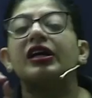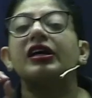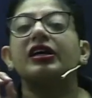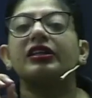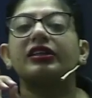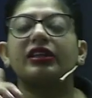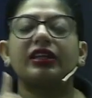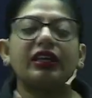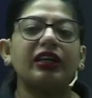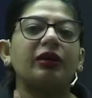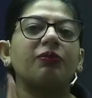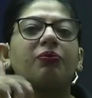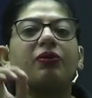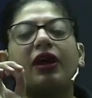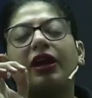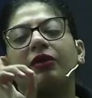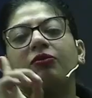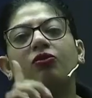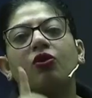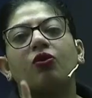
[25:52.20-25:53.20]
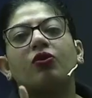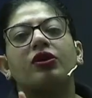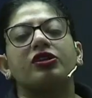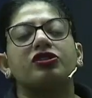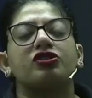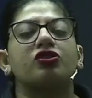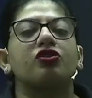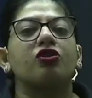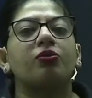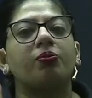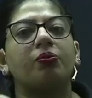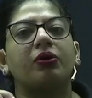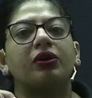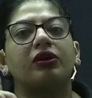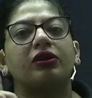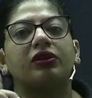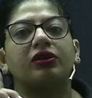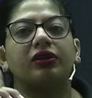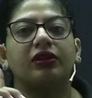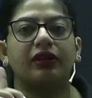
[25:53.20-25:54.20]
3 prime OH group
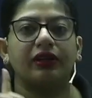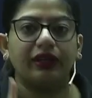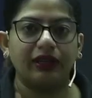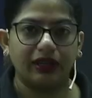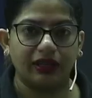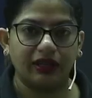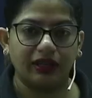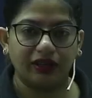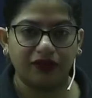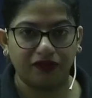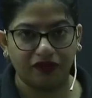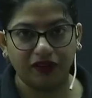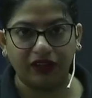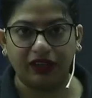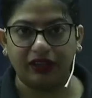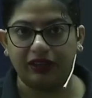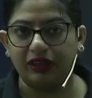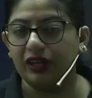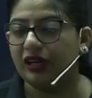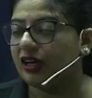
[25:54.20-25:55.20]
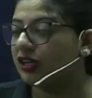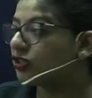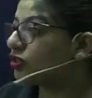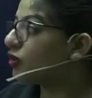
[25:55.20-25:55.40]
uh, free. So you